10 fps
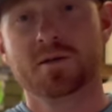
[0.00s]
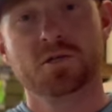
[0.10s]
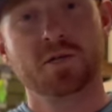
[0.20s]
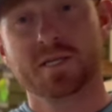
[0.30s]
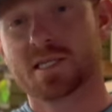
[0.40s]

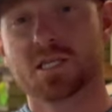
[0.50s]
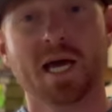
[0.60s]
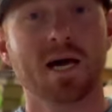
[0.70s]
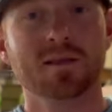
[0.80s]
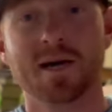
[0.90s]
shoot us a
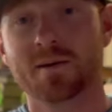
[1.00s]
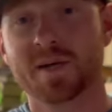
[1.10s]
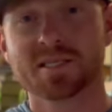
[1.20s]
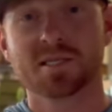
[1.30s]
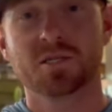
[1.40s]
chat line
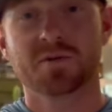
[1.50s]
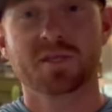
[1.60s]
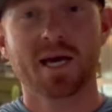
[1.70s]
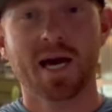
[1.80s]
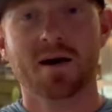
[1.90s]
message if
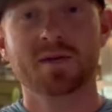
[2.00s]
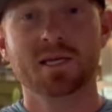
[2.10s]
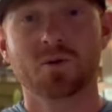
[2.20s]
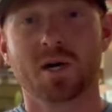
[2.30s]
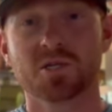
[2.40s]
you have
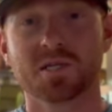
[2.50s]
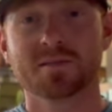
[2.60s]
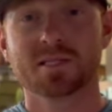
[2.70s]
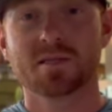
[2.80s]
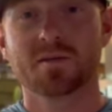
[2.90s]
any
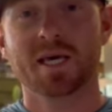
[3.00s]
questions.